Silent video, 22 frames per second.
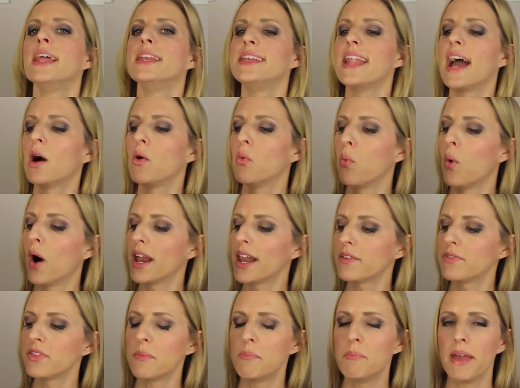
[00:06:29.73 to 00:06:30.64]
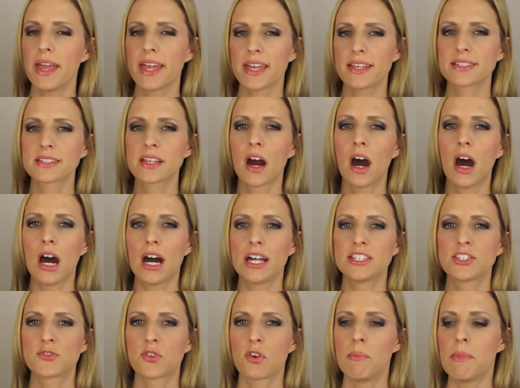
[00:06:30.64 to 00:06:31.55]
Now, one of the biggest
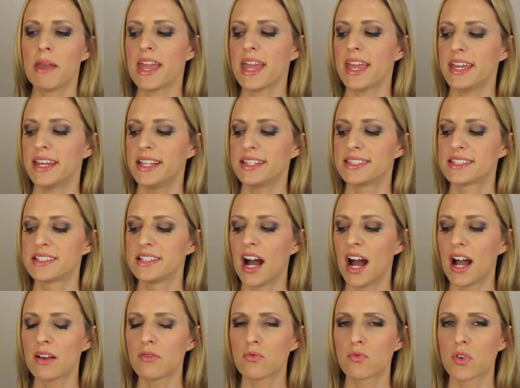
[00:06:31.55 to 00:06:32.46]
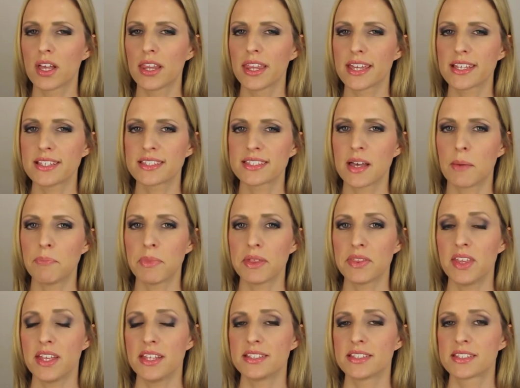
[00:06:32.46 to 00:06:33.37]
cons for me, and it's not really
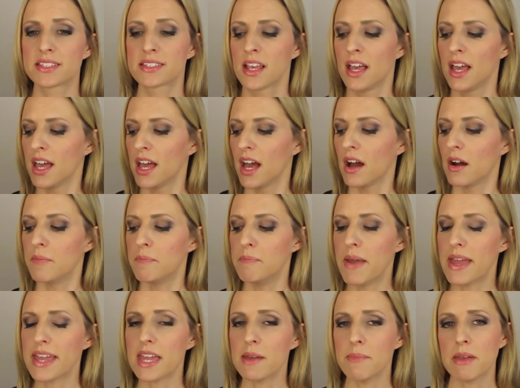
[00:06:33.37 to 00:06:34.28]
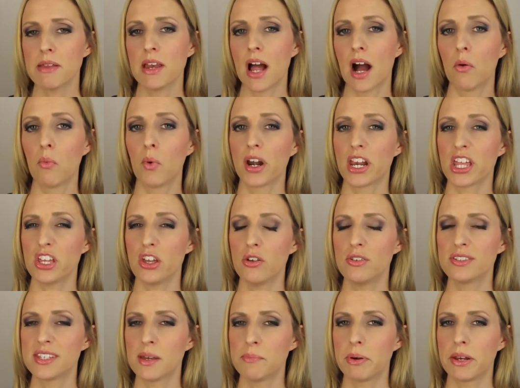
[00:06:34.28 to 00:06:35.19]
something that's making me not want to
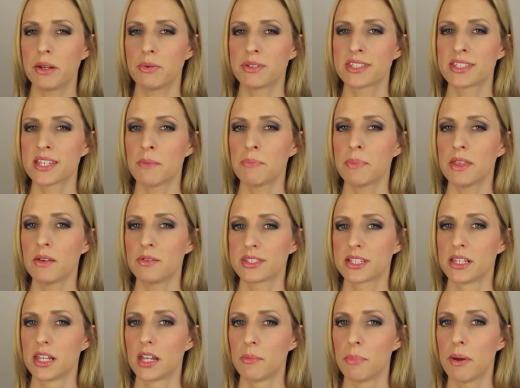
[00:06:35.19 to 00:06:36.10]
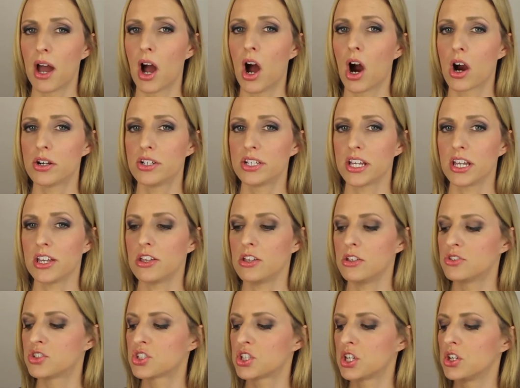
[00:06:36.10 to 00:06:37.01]
use it, but it was something that was a little bit hard to get
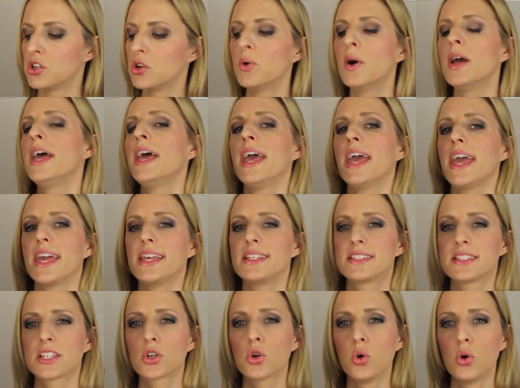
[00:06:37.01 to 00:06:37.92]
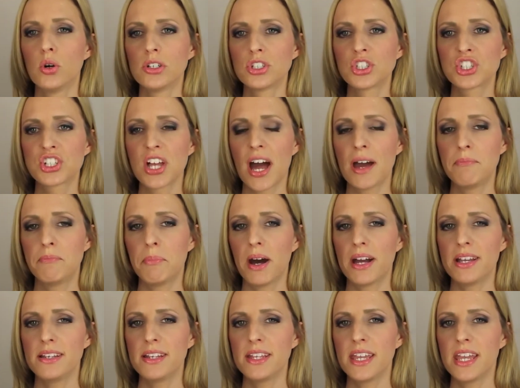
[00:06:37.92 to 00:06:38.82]
used to, is the cool shot
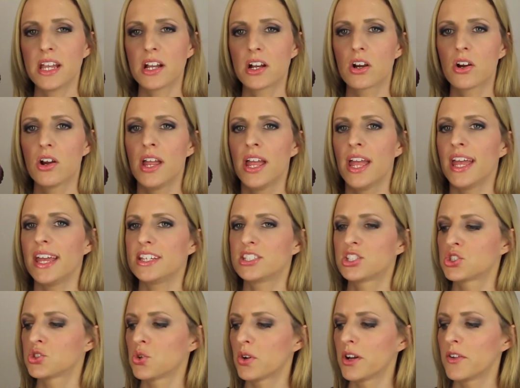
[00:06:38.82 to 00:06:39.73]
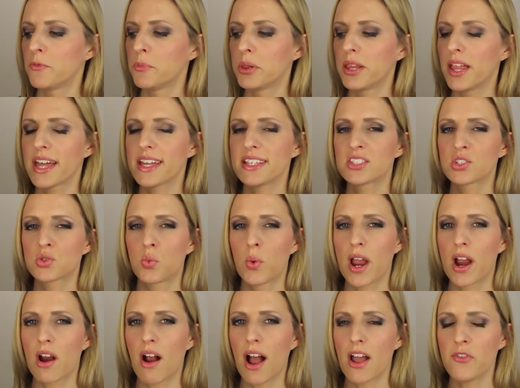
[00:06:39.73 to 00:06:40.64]
button here is sort of placed
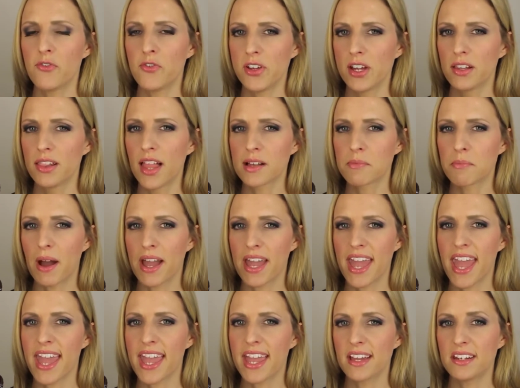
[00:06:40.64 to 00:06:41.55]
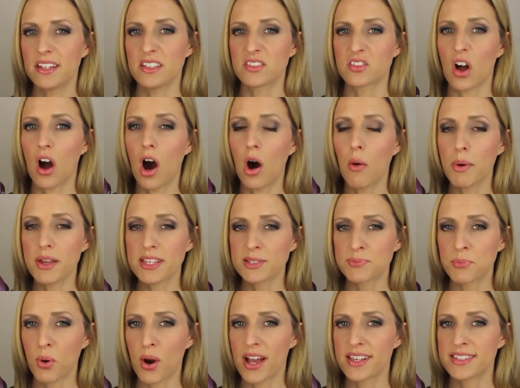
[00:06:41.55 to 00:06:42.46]
where I feel like my hand is
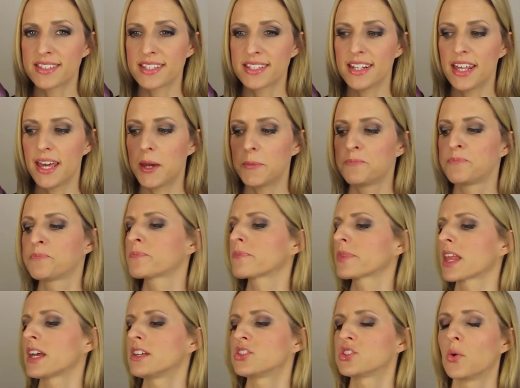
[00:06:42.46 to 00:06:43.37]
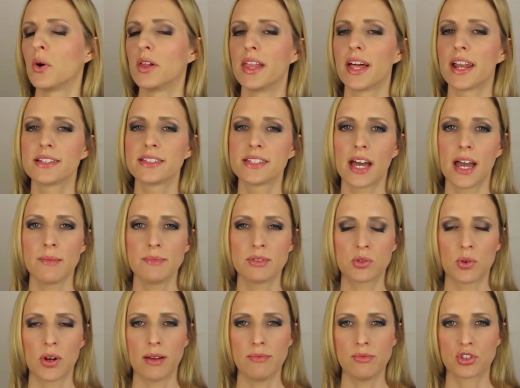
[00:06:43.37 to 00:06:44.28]
always pressing it. So a lot of
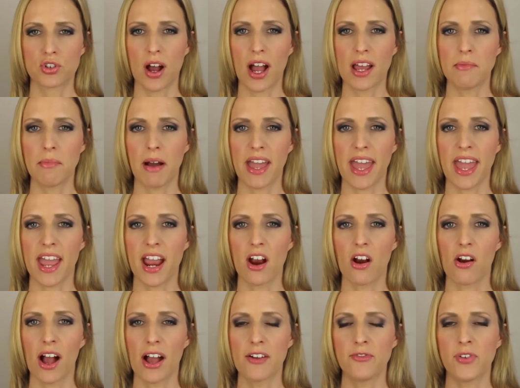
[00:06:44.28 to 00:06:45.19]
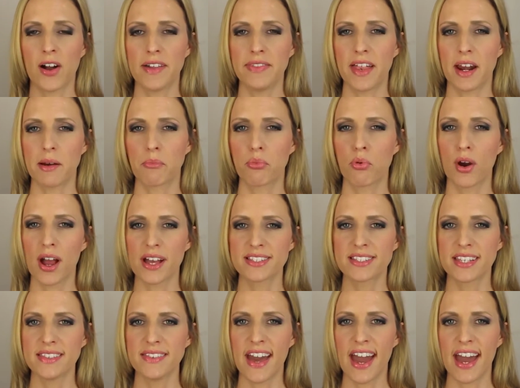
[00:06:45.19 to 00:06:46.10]
times when I'm drying my hair, I find that I'm
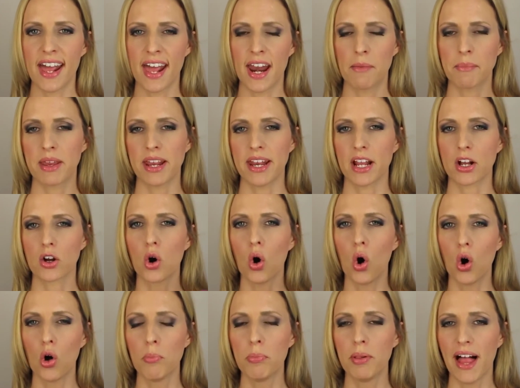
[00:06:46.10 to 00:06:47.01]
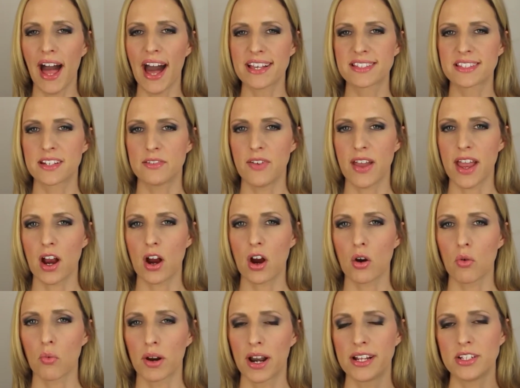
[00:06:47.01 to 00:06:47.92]
pressing that and I'm getting a cold blast of
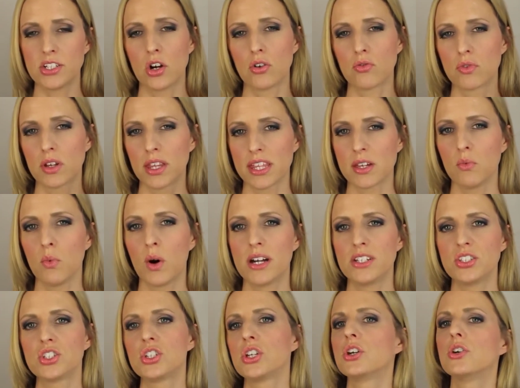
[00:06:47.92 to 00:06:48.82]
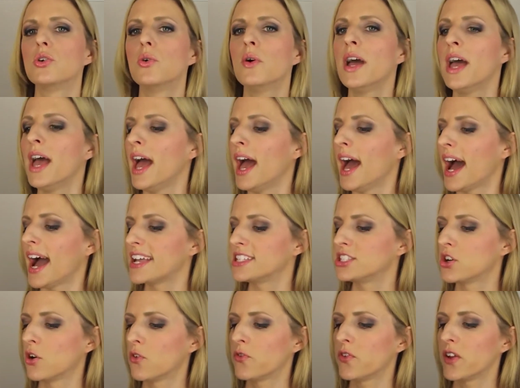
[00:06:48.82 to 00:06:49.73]
air when I don't really want to. I
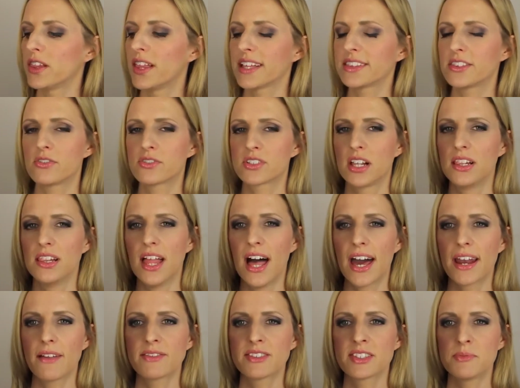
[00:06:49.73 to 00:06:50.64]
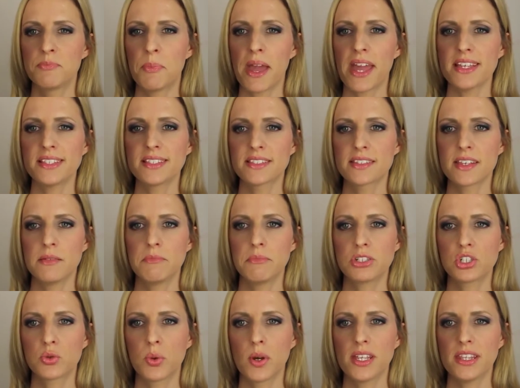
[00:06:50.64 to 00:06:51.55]
don't feel like there's a lot of space in
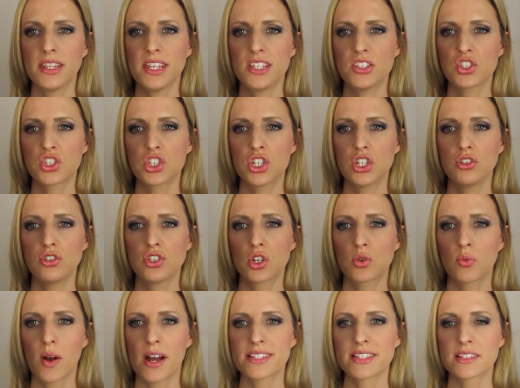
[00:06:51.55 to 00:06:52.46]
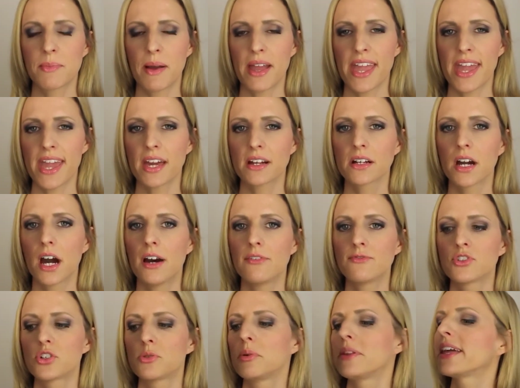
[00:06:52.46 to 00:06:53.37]
between these two to rest my hand
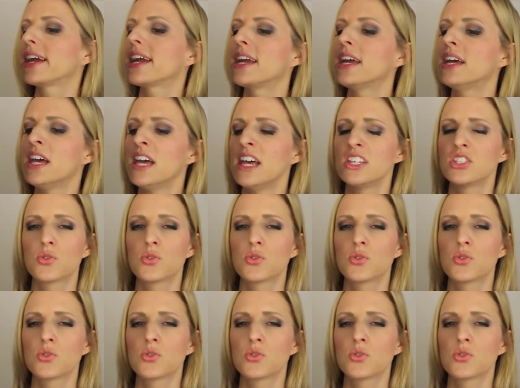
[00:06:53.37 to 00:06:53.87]
comfortably.